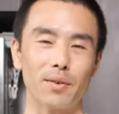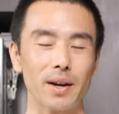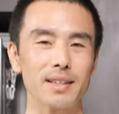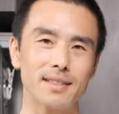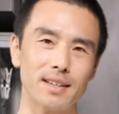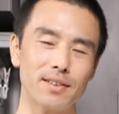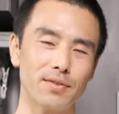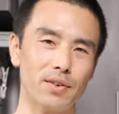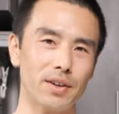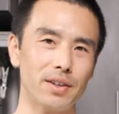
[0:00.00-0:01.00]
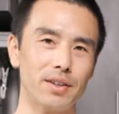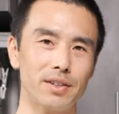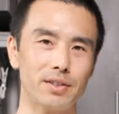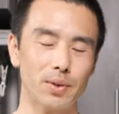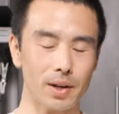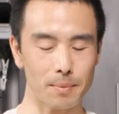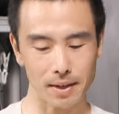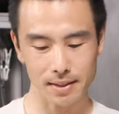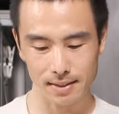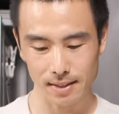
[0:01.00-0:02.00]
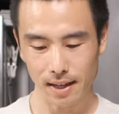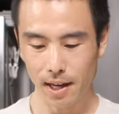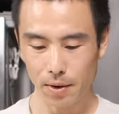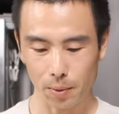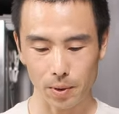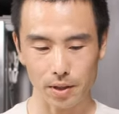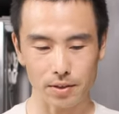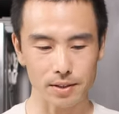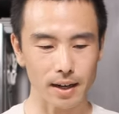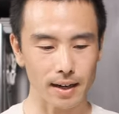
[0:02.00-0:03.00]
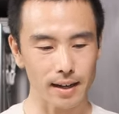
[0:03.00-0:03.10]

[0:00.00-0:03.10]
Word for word: rested for a good 20 minutes. What we're gonna do is cut